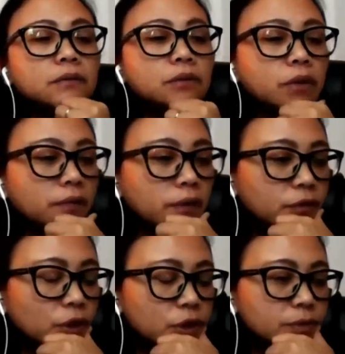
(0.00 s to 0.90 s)
sorry, I've
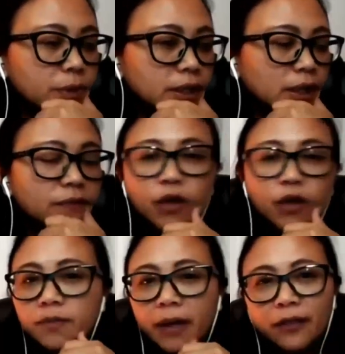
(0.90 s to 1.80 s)
lost
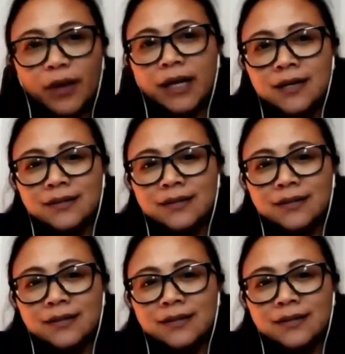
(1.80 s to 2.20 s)
my thread.